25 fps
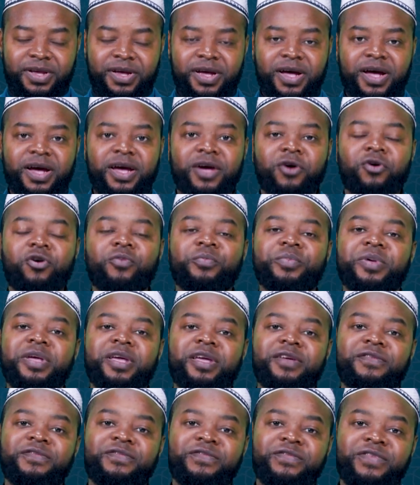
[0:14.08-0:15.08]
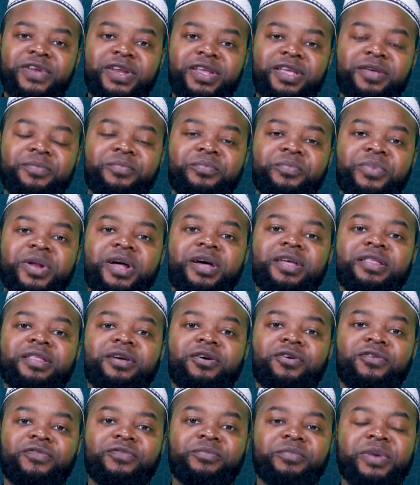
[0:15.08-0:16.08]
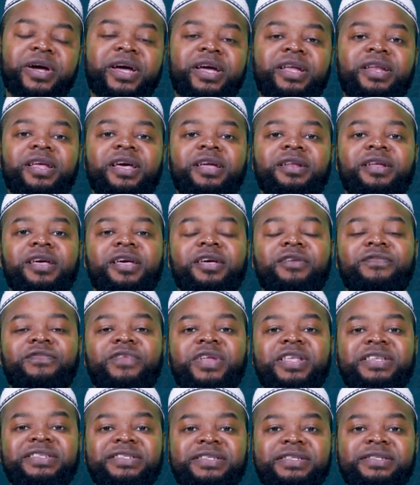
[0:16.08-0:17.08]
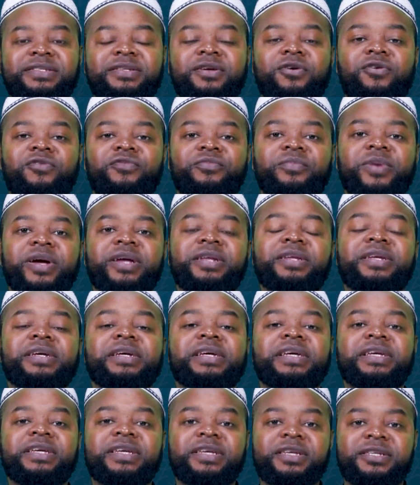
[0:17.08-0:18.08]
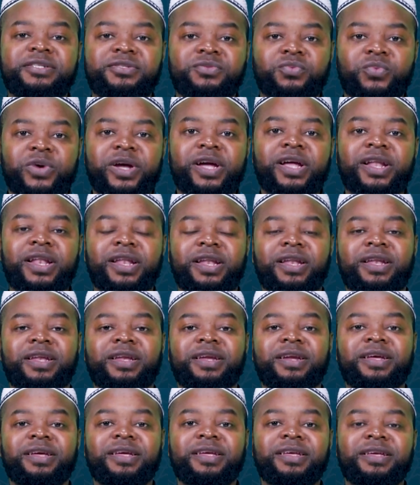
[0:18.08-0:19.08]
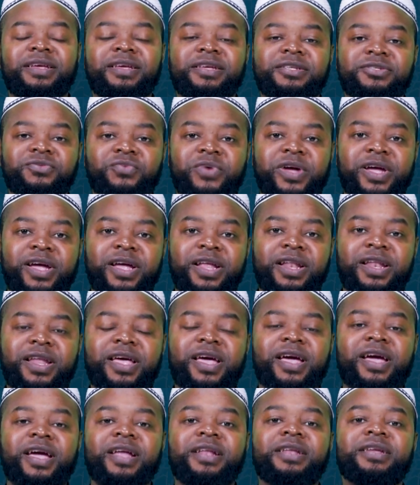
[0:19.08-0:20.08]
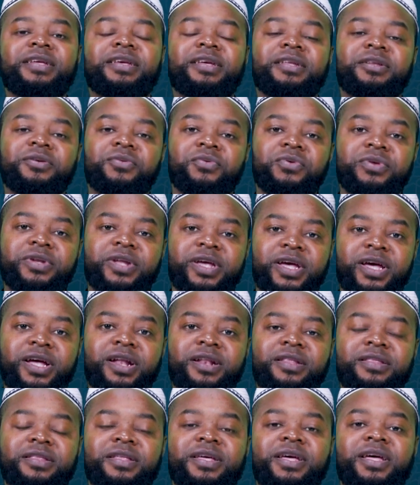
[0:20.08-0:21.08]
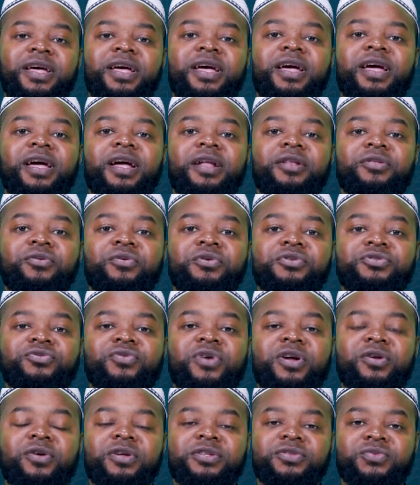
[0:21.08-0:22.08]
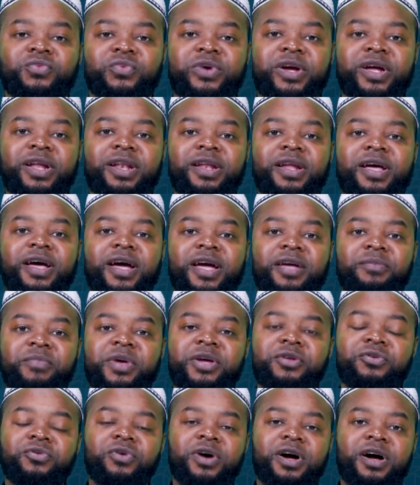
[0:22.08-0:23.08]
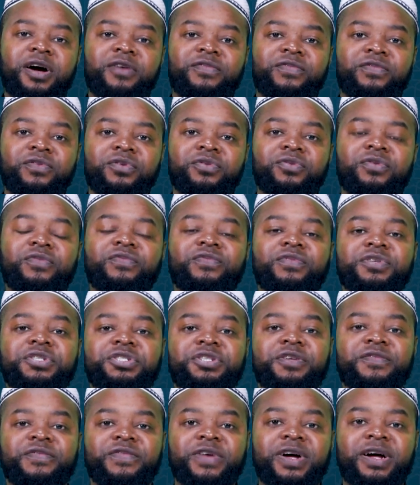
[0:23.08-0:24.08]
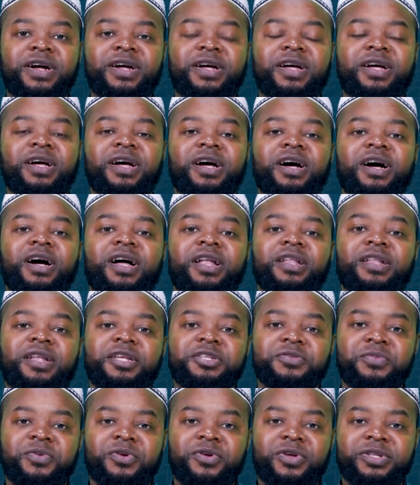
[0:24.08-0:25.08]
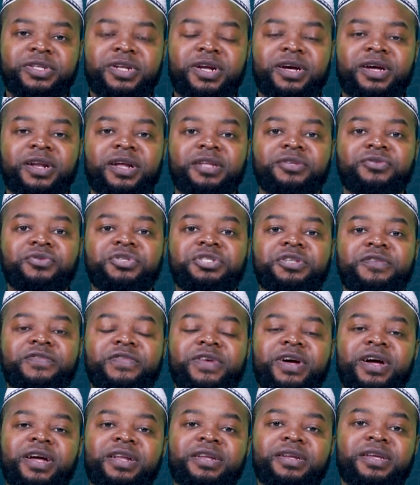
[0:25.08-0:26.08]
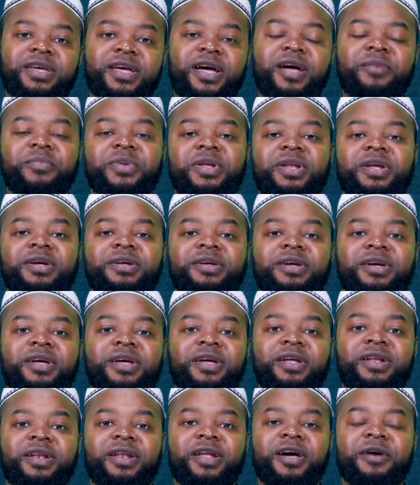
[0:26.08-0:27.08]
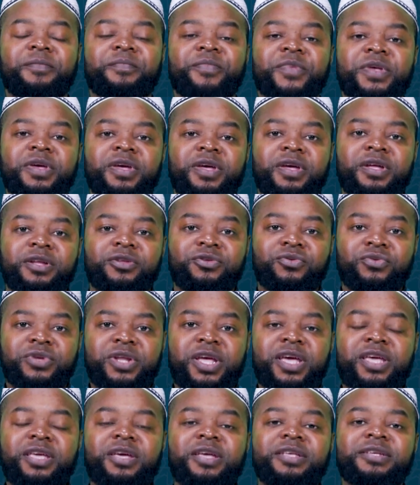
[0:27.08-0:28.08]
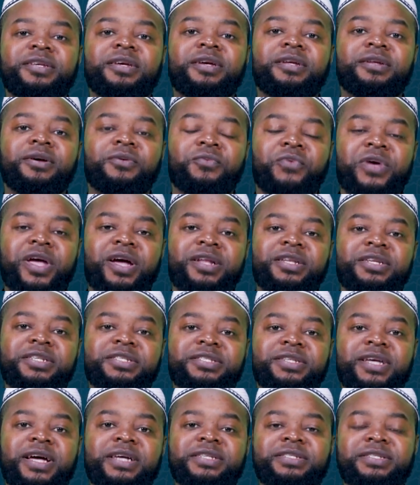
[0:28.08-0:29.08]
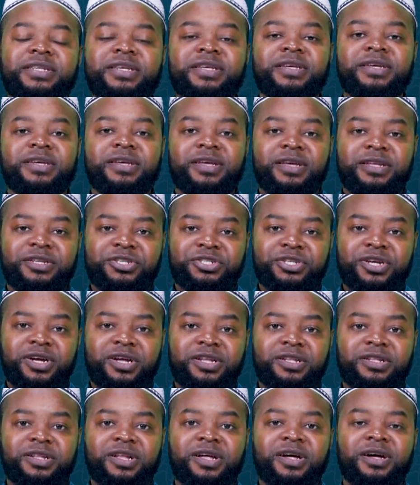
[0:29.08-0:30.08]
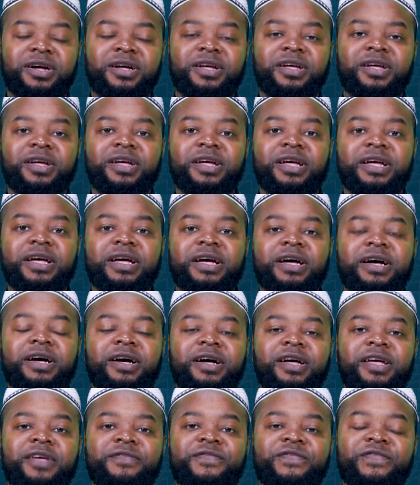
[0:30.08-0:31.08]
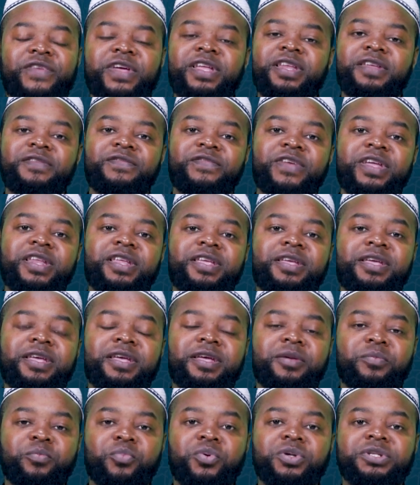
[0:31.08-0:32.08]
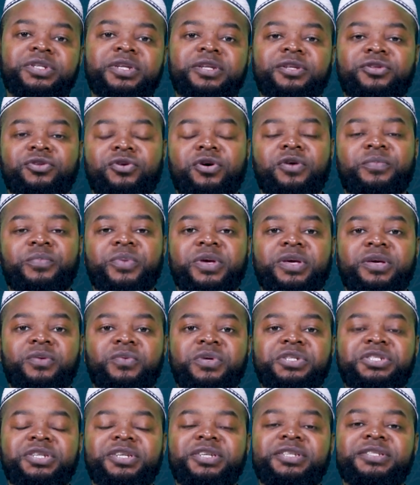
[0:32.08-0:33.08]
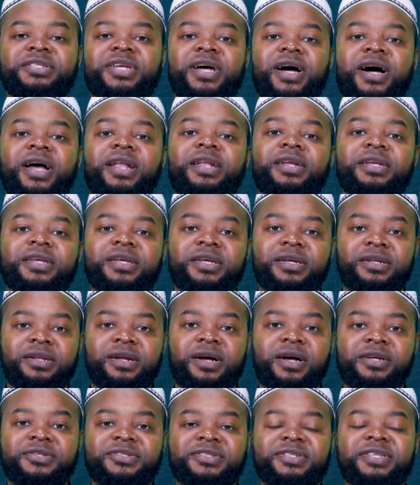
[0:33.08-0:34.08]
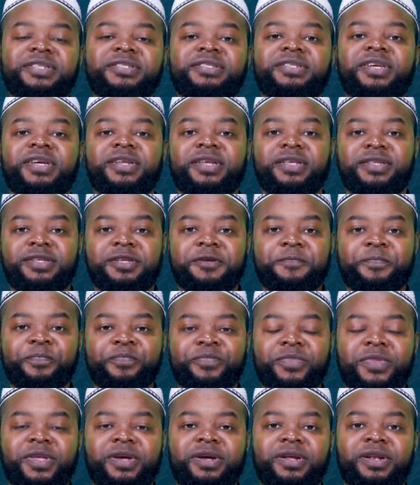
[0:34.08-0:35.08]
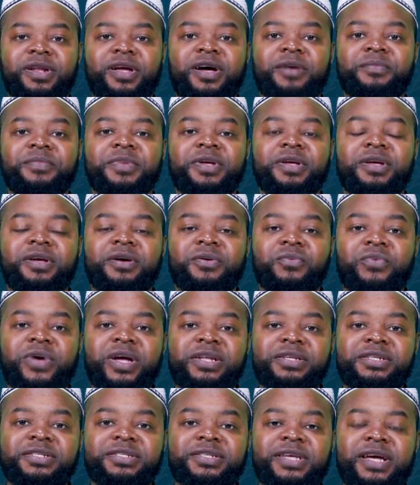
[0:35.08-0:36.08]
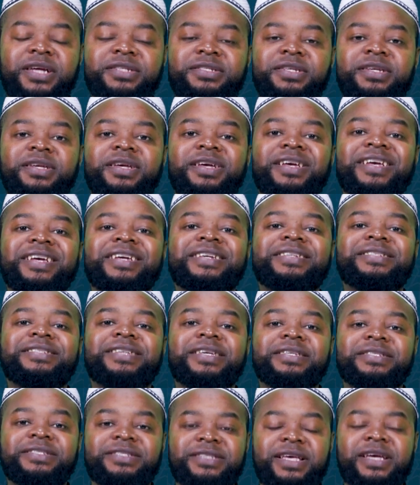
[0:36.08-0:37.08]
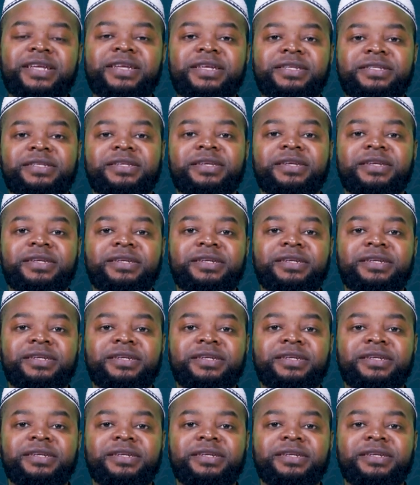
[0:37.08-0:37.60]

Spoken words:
I hope every brother of mine and every sister of mine is well and in good health. And those who are not well, I make dua for you for shifa. Allah subhanahu wa ta'ala grant you shifa and kamila. Now, today we are discussing, inshallah, a very, very important topic, which is al-ikhlas, sincerity. Now, we are discussing sincerity.